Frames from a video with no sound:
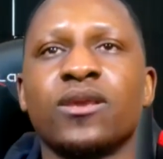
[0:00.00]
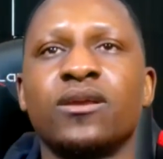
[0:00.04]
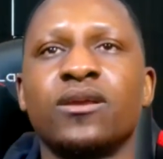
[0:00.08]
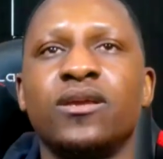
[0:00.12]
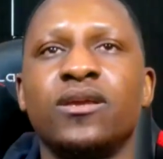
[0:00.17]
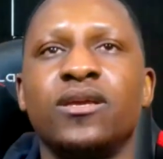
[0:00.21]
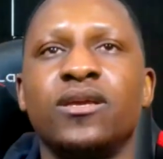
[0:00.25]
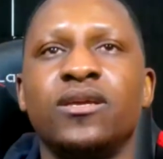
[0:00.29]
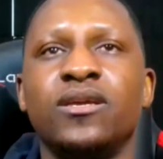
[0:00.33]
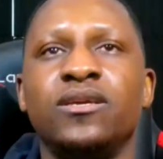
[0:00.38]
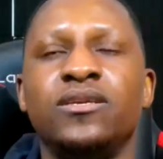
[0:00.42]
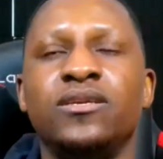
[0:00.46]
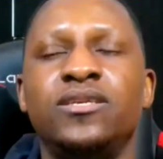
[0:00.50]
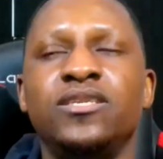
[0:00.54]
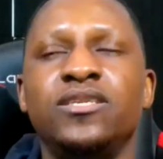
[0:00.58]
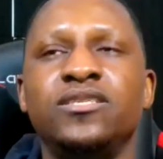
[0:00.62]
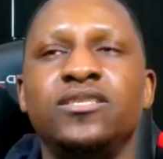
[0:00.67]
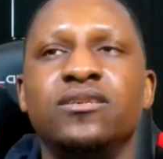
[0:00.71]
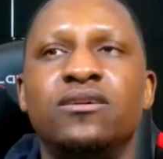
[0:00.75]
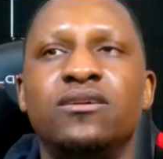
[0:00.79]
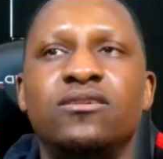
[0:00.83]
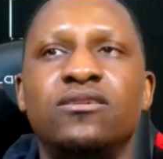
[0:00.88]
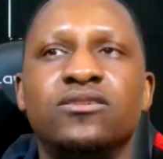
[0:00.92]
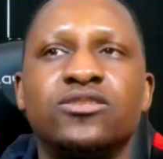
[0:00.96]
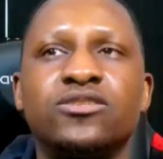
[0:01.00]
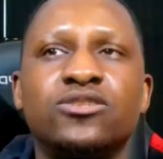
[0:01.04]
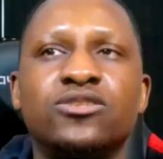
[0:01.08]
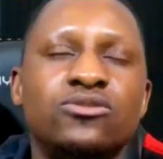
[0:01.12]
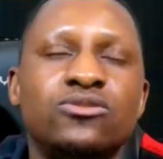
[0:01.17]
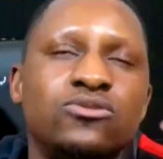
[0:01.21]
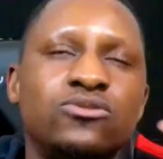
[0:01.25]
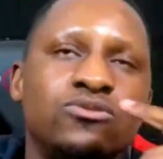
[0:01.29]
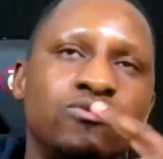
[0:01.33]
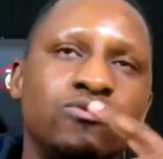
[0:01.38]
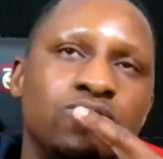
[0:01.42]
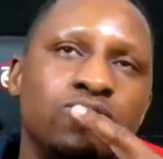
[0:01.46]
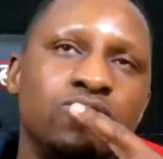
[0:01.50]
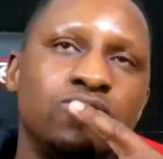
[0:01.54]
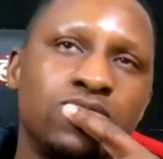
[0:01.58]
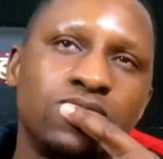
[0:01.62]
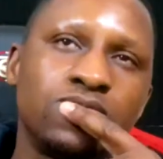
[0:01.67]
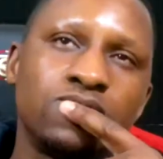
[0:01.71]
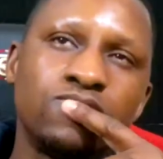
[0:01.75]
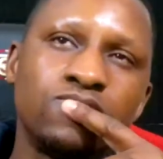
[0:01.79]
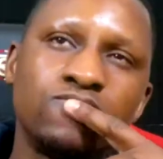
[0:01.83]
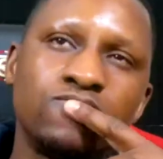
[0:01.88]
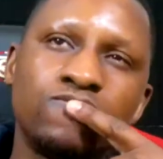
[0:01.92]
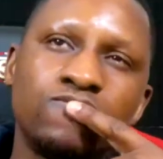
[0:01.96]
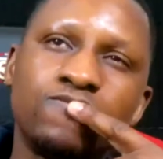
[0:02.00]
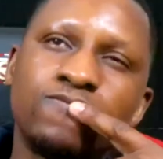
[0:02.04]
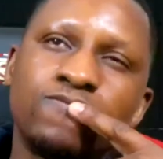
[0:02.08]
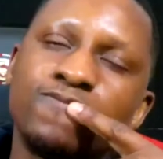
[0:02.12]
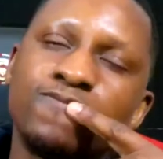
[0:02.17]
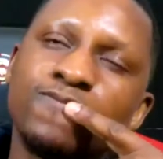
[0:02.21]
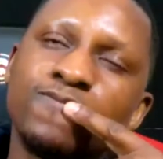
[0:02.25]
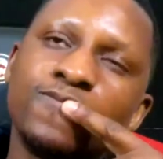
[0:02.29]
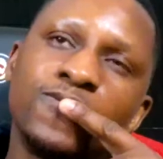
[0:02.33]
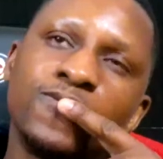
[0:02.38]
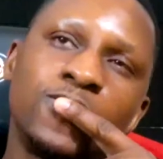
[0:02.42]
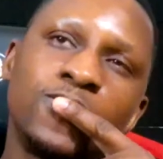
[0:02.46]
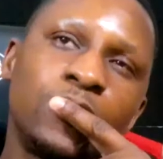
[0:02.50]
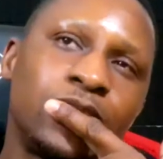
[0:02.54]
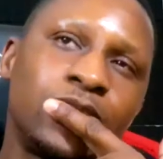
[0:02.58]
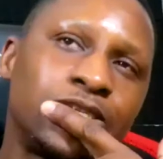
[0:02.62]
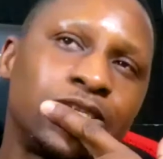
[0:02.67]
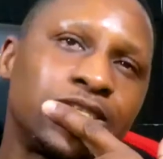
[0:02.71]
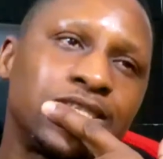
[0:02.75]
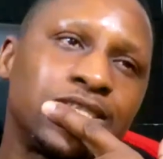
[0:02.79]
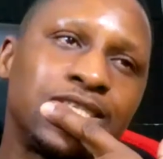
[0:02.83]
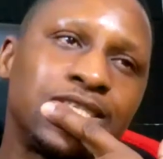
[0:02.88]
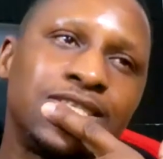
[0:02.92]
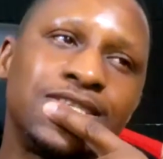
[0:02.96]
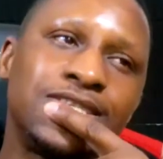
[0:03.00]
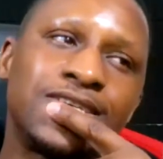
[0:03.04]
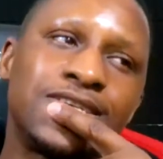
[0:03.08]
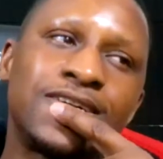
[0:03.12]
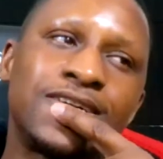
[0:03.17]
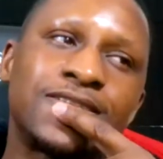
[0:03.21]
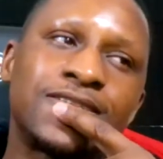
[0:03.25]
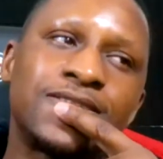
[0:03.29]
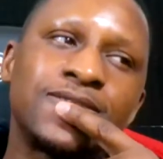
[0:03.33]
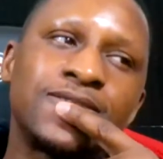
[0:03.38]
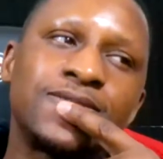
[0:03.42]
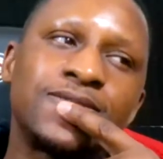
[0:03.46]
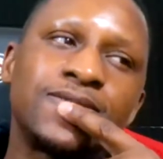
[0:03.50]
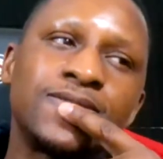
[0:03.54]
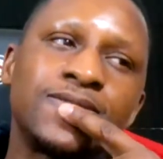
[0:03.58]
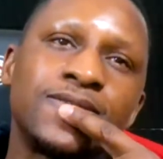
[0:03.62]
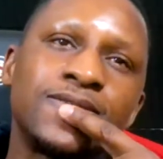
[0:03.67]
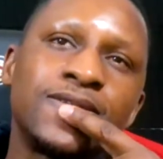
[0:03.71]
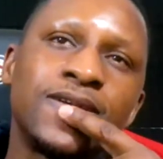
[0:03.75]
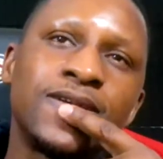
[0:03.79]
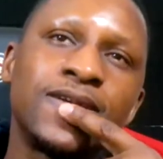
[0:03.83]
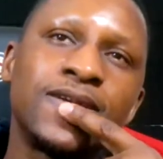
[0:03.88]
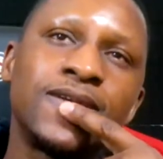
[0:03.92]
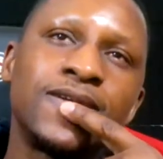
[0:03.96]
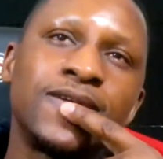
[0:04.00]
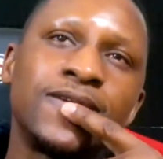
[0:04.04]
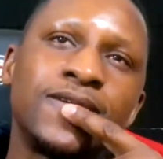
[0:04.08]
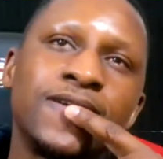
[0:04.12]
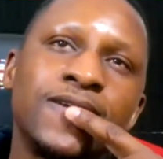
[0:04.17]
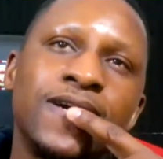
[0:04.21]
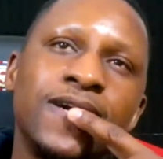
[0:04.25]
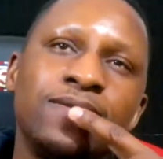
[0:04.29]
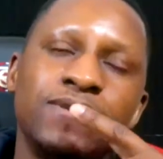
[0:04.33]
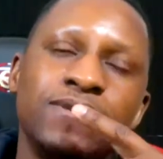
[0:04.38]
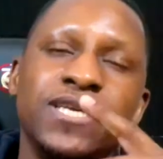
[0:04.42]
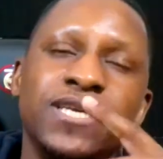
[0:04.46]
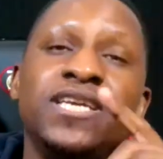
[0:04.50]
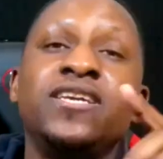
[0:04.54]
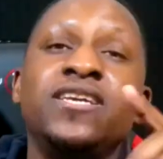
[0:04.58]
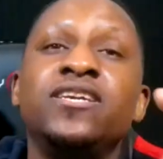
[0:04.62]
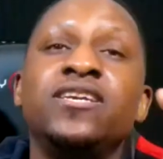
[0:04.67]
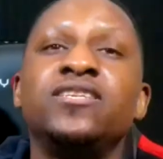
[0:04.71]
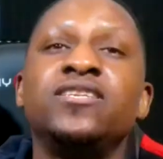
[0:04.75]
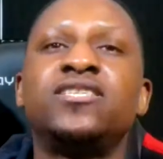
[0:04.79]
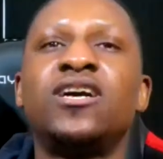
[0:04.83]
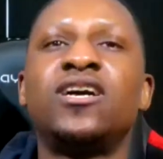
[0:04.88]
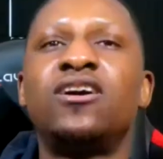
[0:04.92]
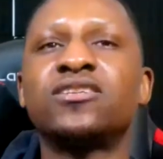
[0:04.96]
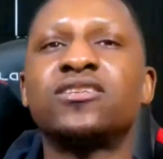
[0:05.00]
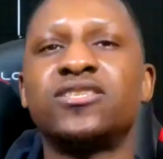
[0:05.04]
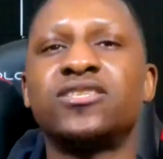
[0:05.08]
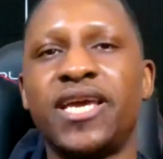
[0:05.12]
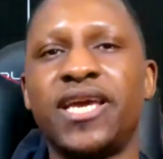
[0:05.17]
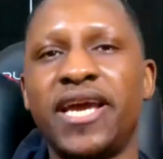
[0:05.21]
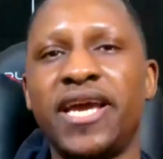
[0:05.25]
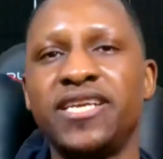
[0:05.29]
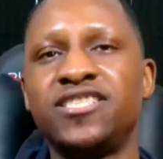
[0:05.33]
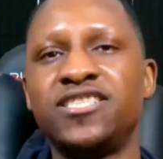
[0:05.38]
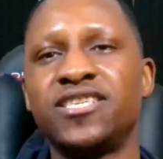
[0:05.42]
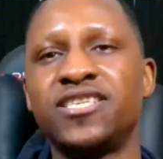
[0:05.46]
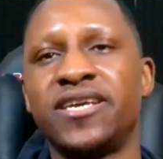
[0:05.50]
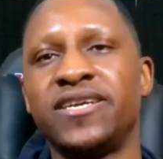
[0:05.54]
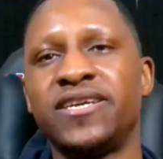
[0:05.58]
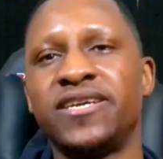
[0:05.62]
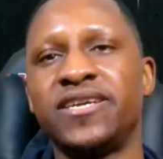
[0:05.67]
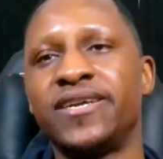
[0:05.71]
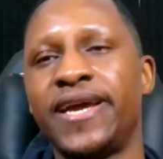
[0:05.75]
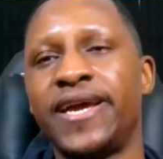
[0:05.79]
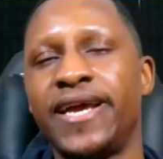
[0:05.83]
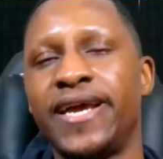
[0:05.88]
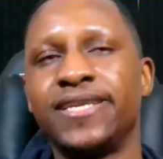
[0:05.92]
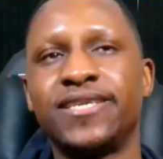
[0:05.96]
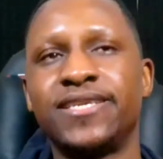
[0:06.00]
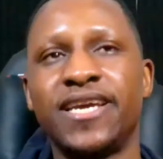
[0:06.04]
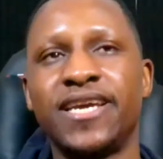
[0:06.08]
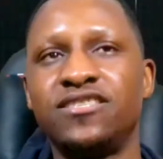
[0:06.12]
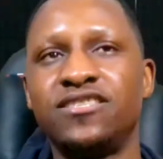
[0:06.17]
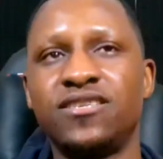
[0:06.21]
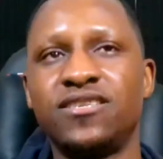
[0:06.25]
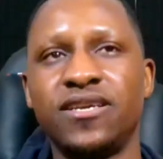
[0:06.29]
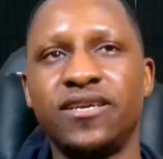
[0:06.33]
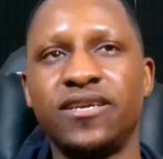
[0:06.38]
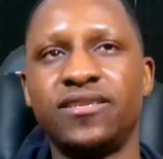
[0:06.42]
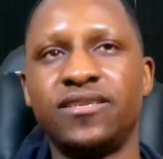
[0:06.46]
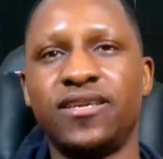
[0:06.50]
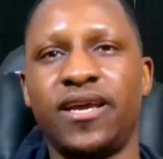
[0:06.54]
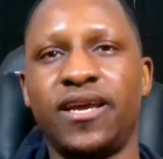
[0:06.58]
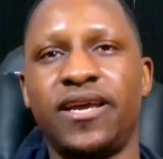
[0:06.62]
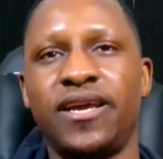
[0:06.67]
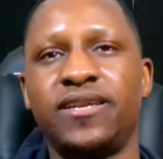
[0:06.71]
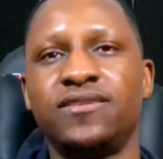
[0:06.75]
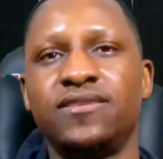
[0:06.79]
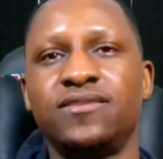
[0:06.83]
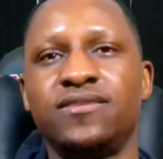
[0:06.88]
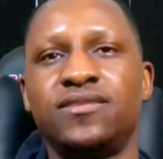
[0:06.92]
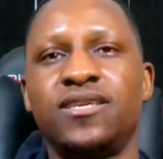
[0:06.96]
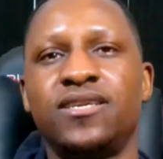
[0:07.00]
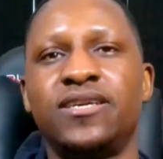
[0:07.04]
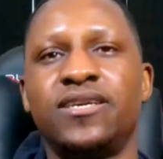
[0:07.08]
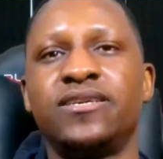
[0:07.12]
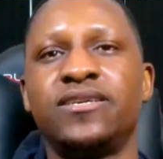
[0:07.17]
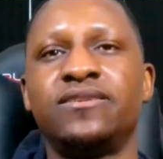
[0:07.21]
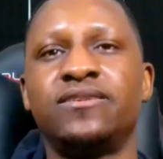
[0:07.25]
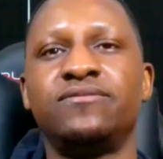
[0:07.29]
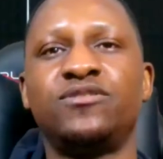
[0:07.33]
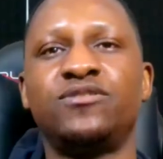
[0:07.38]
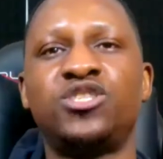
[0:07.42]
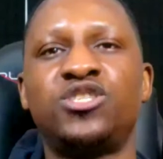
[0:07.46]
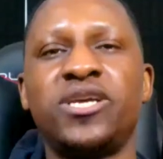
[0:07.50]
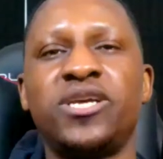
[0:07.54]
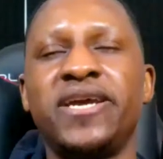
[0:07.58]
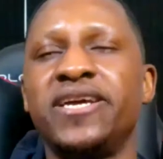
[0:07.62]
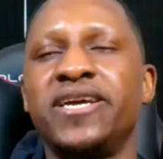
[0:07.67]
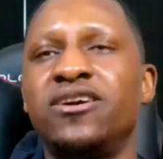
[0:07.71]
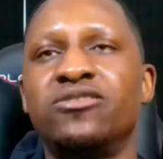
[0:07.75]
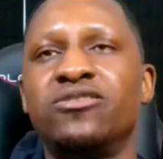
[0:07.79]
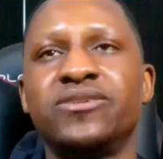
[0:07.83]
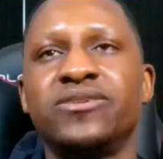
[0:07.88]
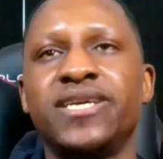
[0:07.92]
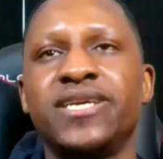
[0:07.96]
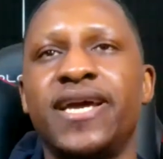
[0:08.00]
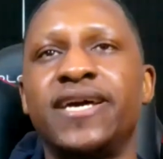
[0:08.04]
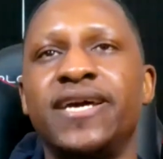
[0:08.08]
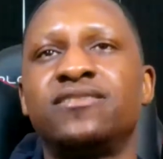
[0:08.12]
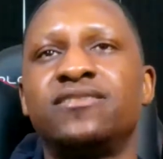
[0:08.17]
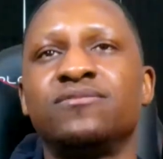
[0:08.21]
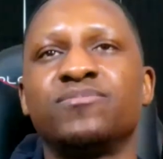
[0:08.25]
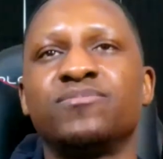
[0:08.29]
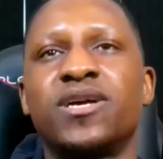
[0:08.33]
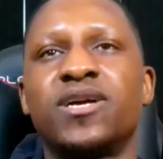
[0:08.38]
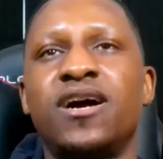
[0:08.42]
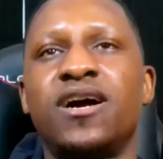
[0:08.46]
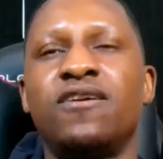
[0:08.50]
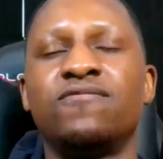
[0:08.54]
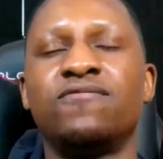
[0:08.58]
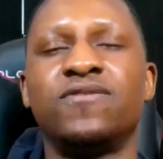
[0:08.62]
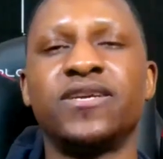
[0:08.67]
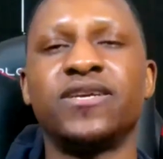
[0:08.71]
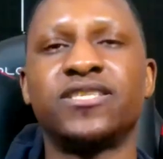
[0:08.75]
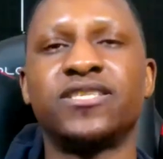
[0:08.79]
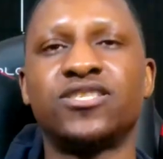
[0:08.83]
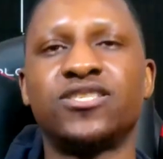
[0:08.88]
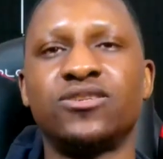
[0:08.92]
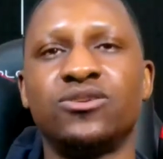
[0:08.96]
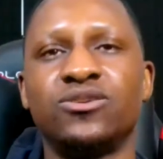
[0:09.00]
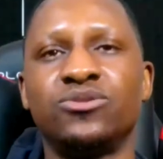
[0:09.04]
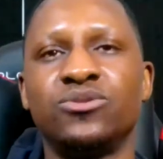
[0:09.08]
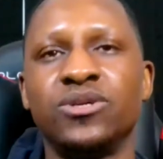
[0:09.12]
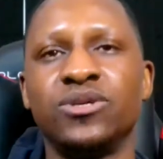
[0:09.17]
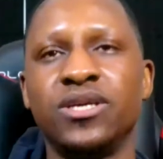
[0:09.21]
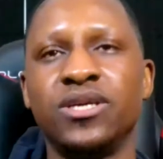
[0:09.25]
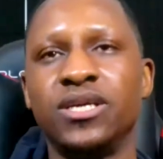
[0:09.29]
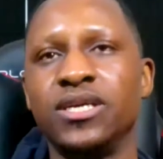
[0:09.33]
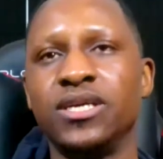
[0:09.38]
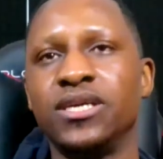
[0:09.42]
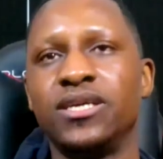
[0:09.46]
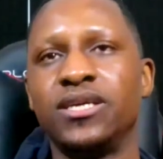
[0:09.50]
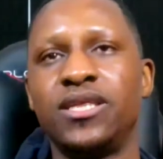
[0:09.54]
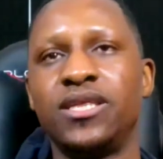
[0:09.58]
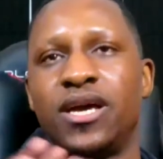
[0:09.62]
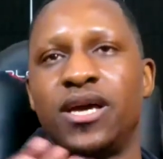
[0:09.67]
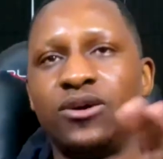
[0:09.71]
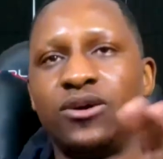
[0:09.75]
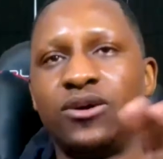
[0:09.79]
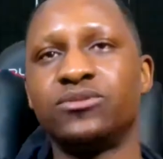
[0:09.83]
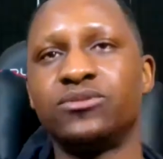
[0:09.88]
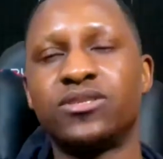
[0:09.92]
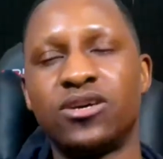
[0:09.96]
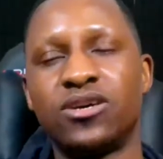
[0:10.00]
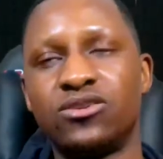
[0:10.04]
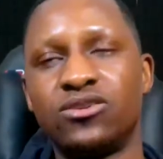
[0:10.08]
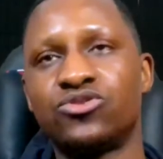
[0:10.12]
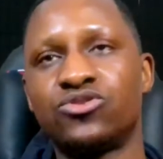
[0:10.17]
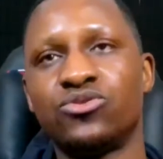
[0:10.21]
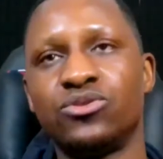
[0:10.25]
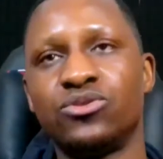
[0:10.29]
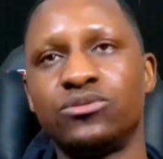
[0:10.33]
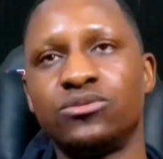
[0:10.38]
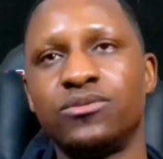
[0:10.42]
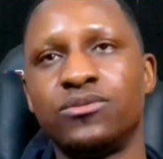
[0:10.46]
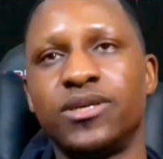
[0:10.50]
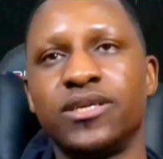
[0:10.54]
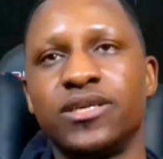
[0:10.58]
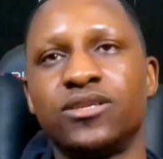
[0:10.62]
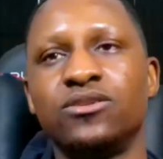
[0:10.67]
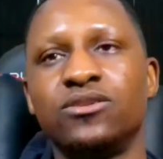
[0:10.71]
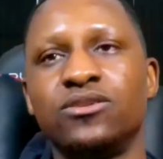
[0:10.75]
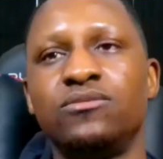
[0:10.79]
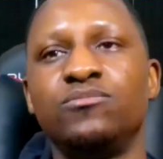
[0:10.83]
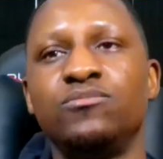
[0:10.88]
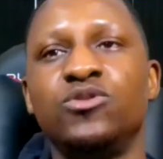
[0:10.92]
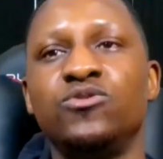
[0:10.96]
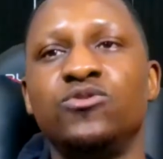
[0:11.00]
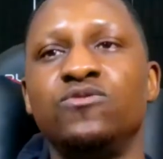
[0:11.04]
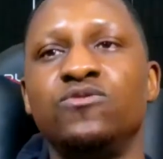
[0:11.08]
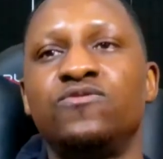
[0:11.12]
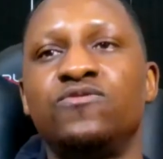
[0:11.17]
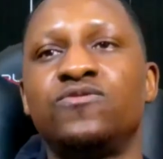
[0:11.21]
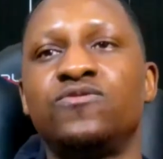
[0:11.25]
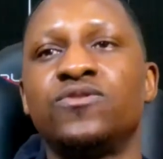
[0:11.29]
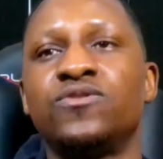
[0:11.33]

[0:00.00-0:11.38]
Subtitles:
He also, who else did he talk to? I mean, he talked to KJ, and KJ and Shay already had some conflict, so that was also a good move